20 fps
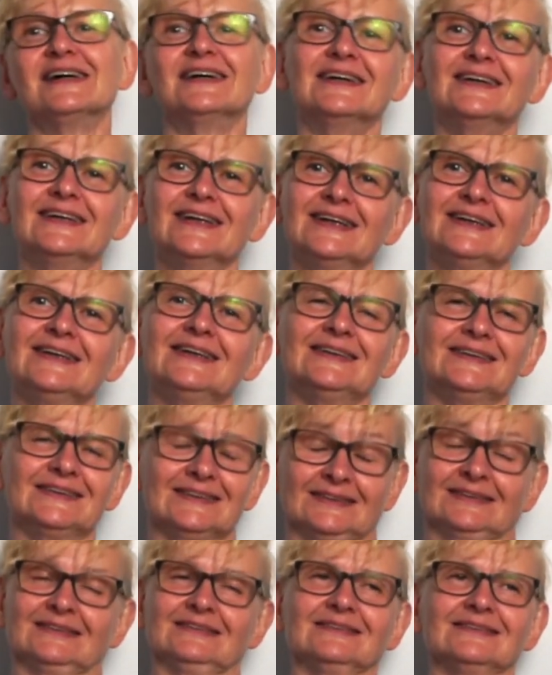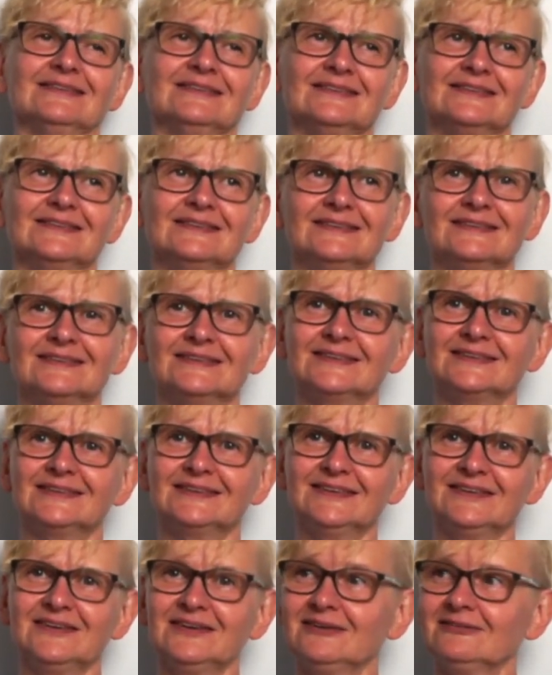Yeah.
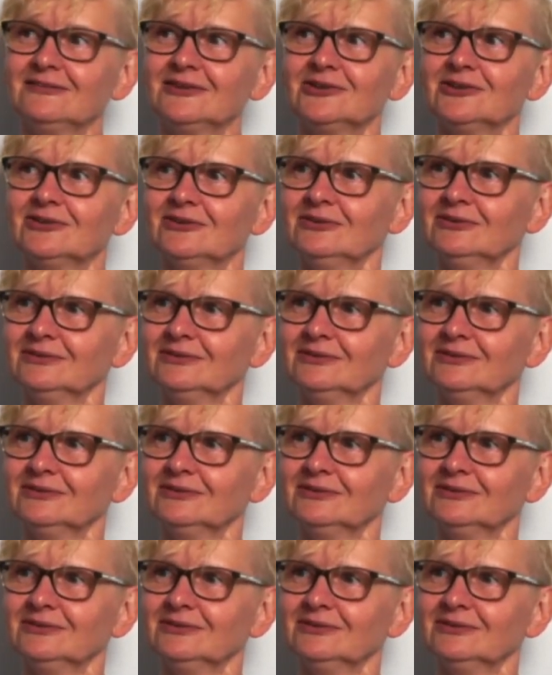You never know.